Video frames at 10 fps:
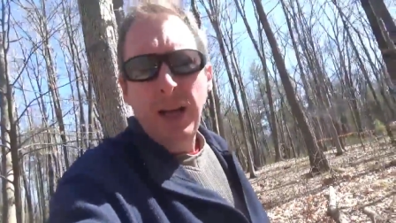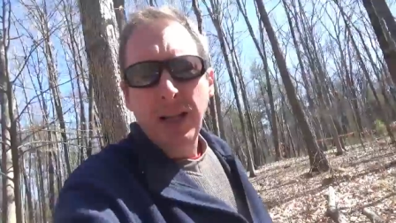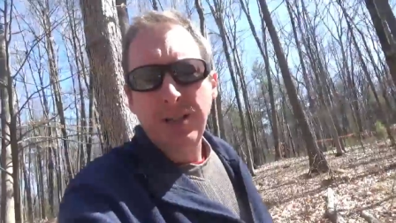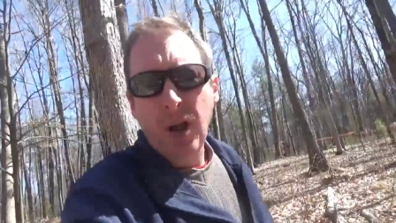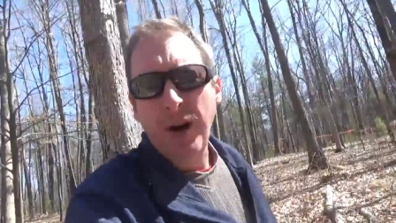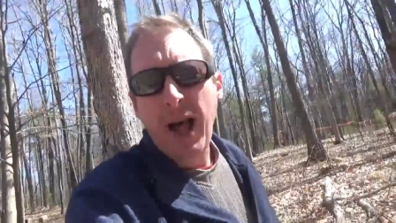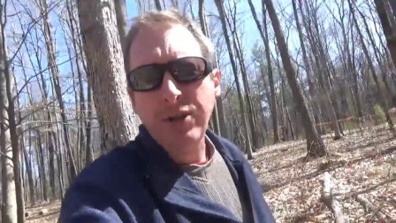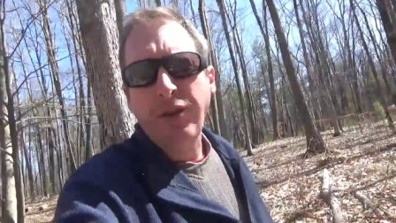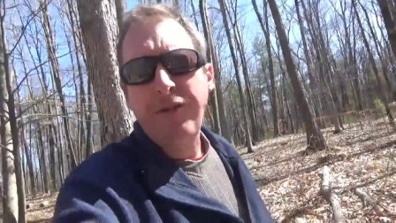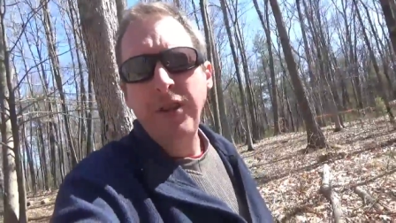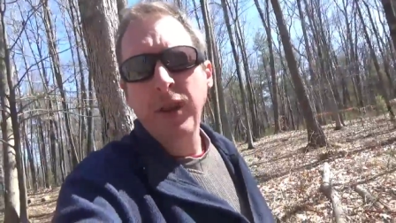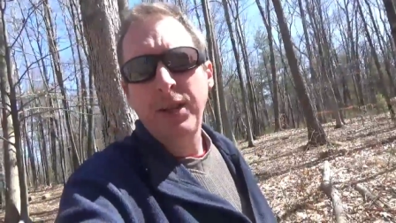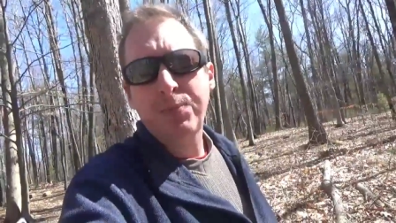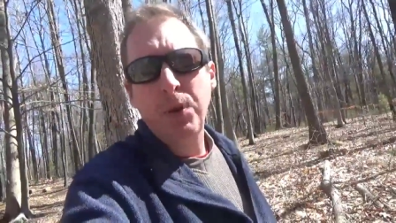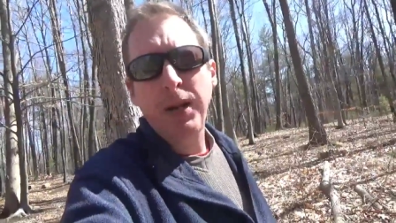it's starting to actually feel
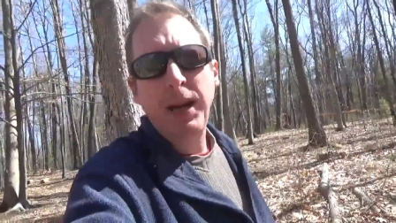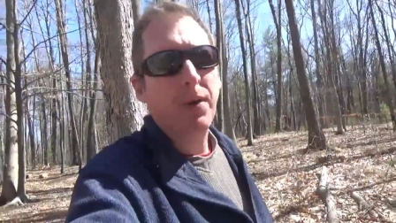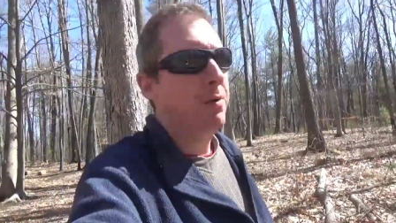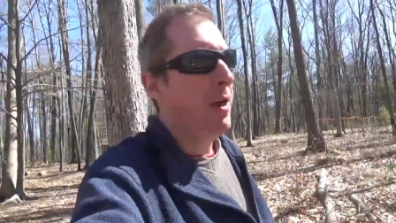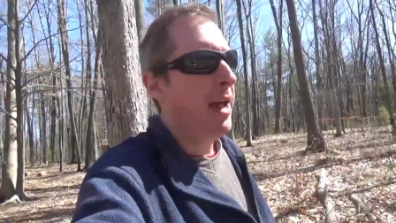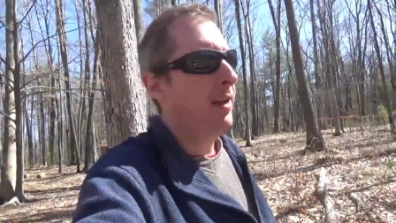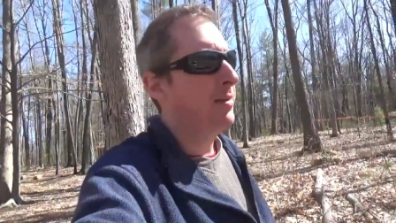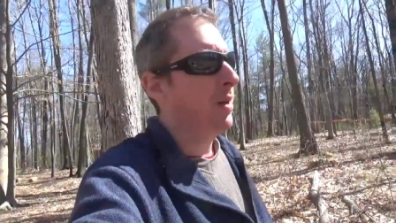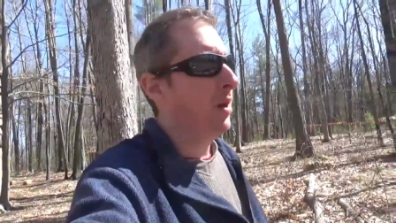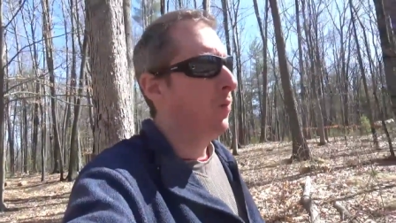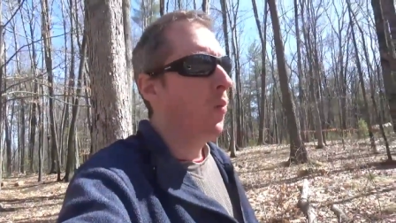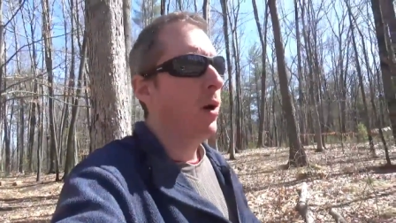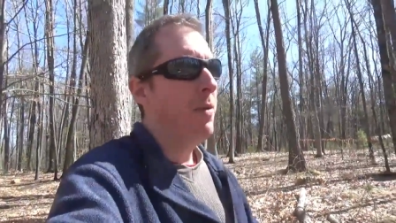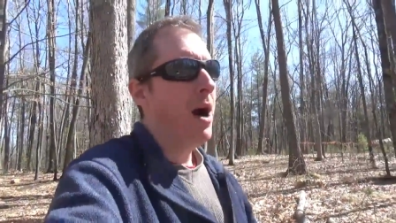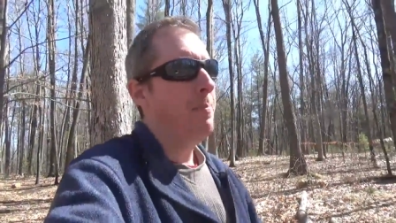like spring here in Maine. It's starting to
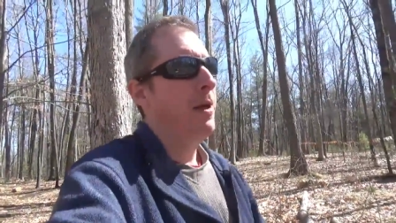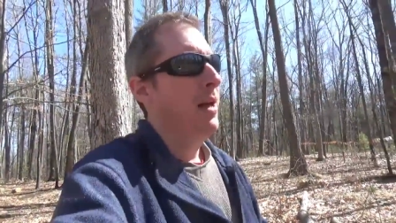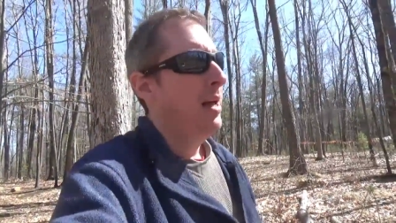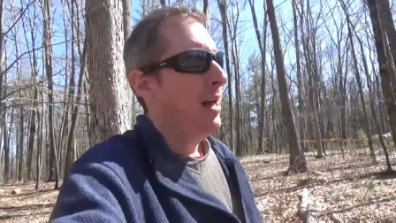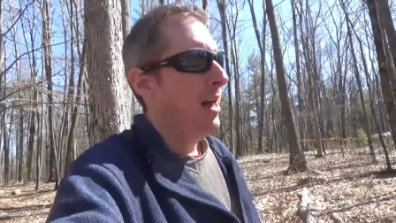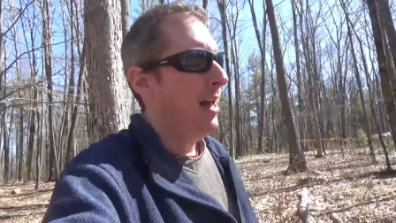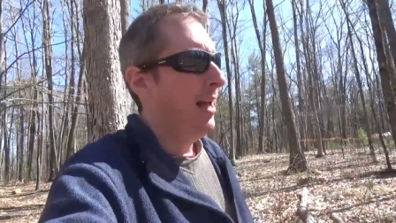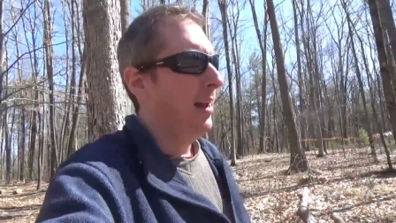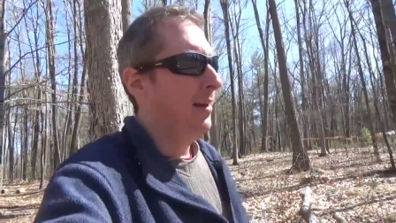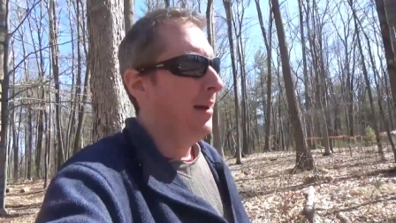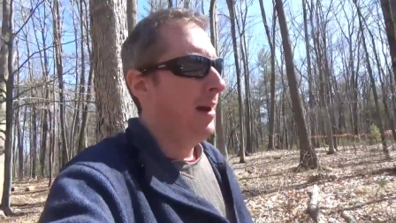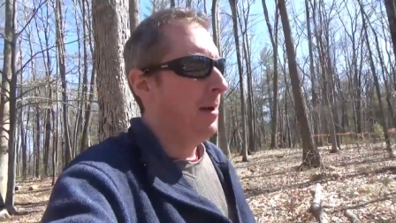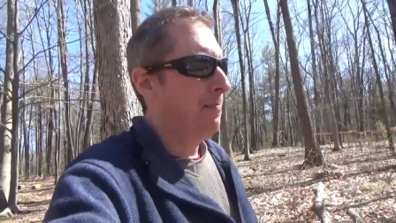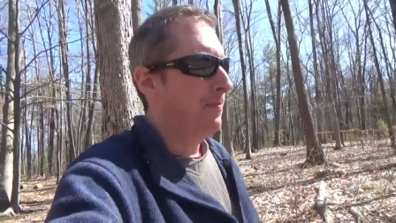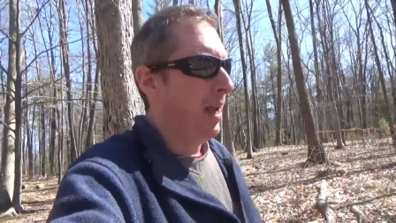warm up, and
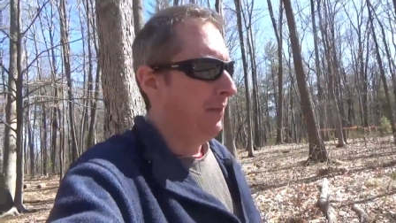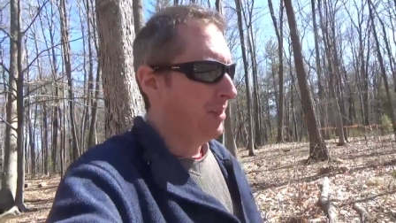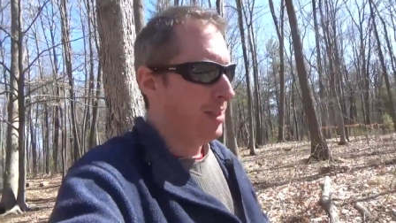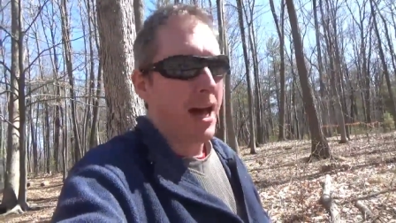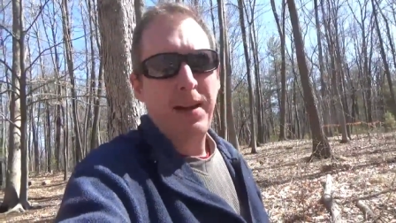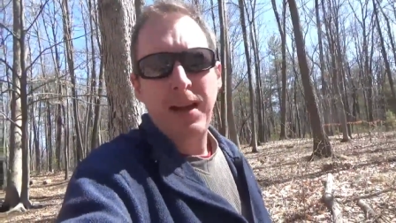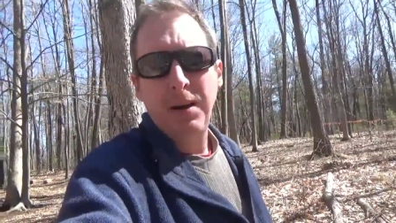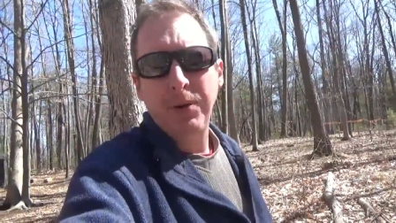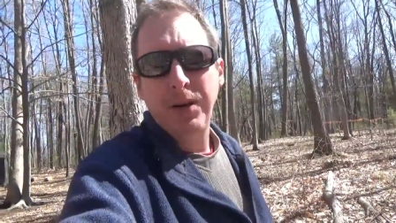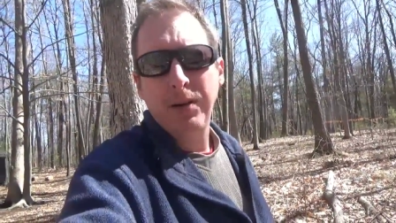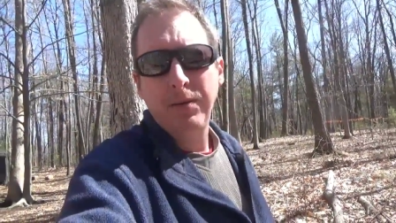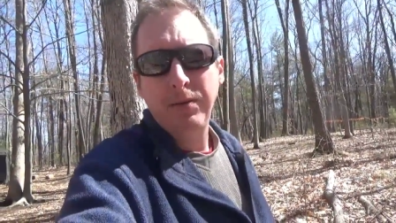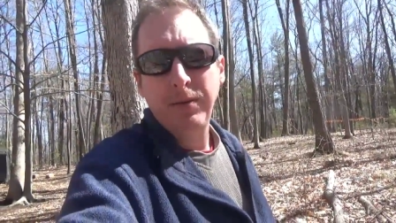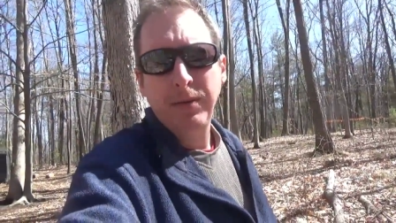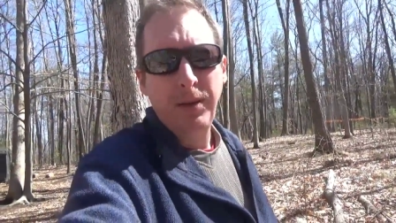um, I've decided that I'm going to
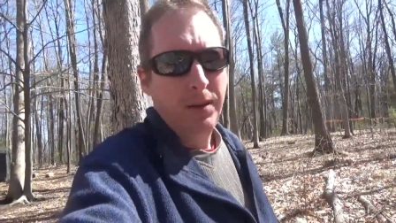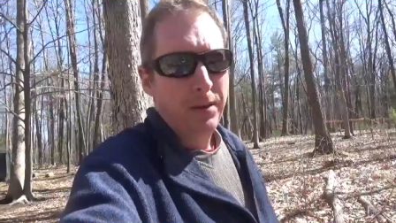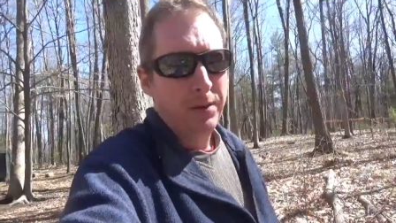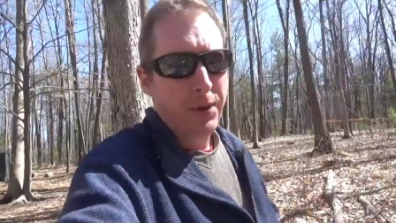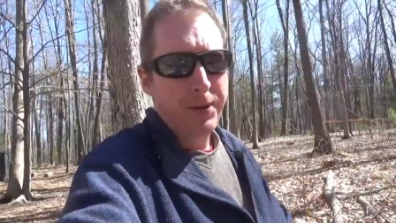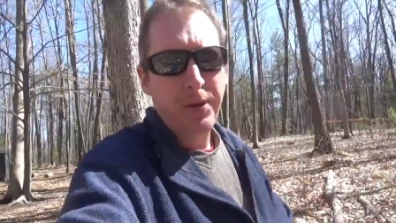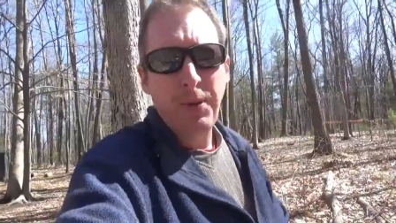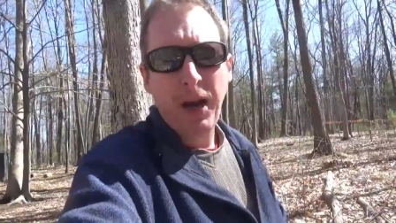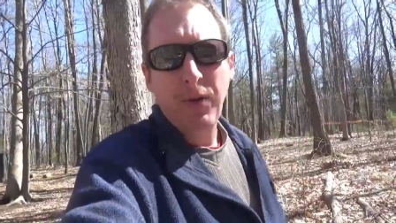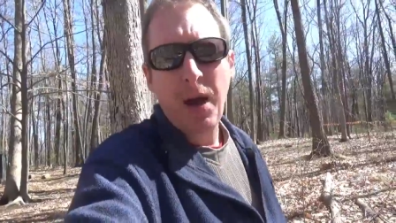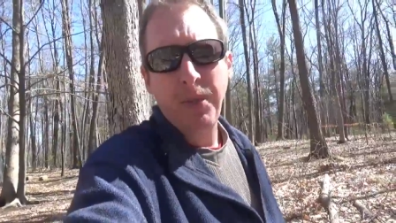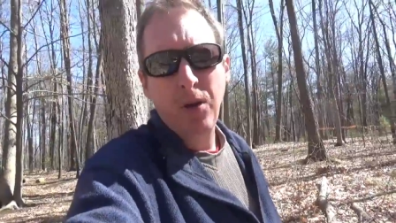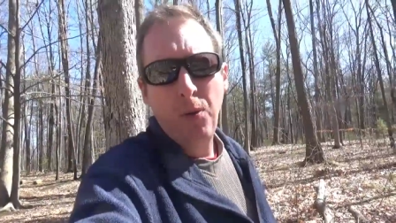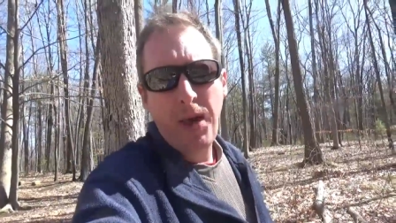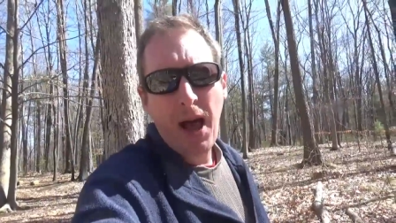redo my grab and
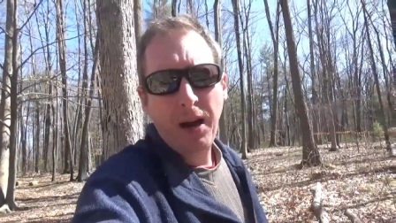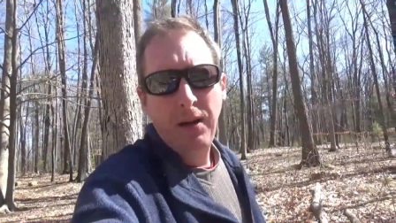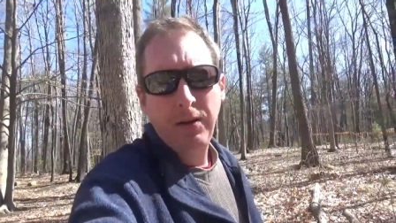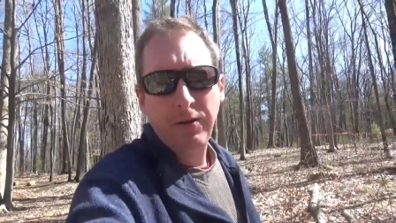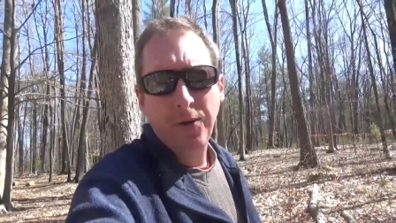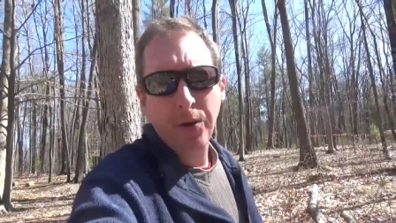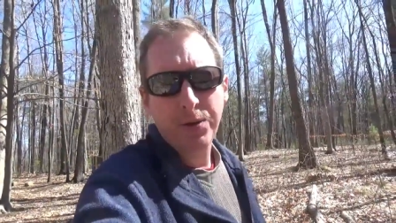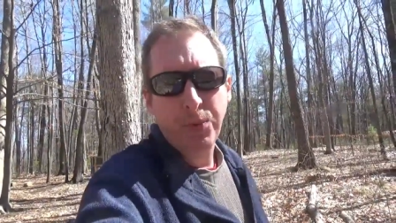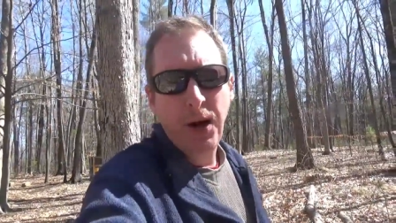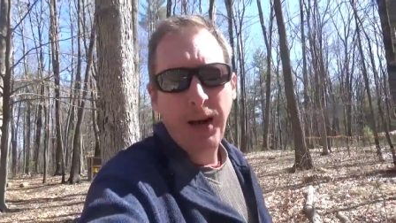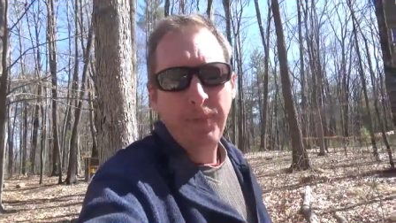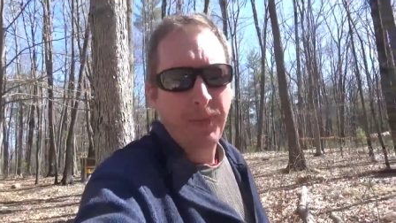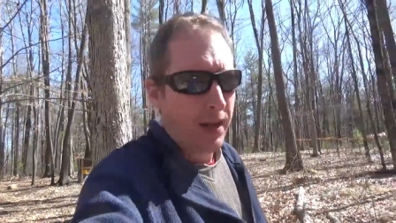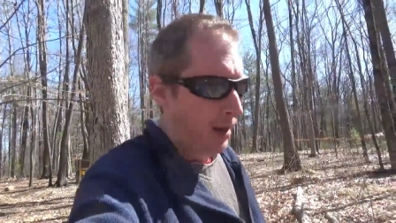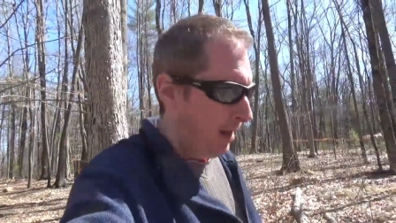go bag for the spring.
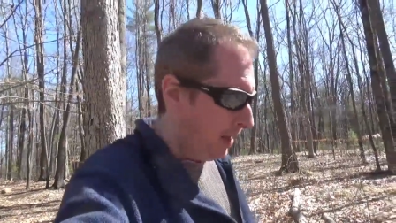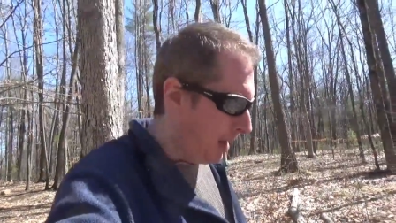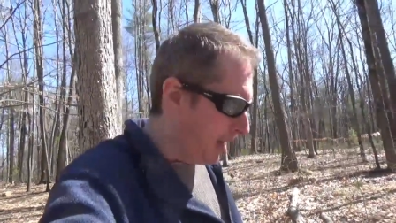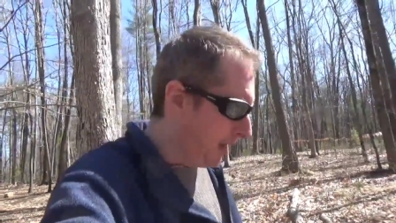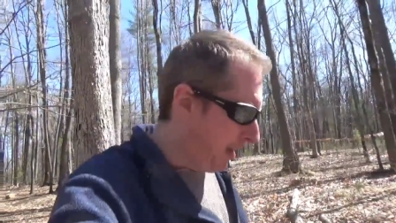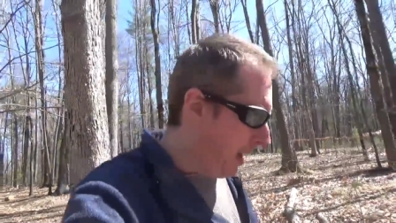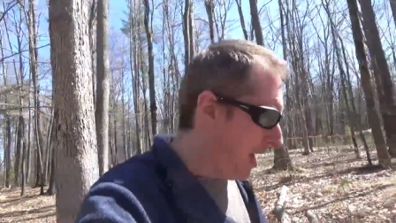And I